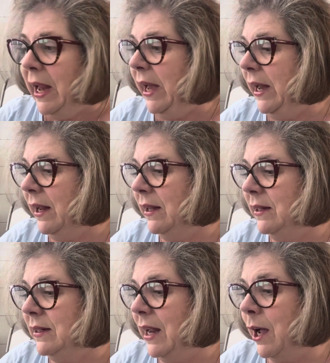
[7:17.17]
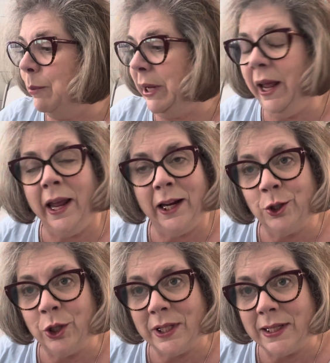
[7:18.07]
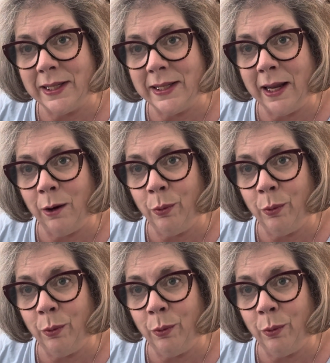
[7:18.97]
And I'll be anxious to see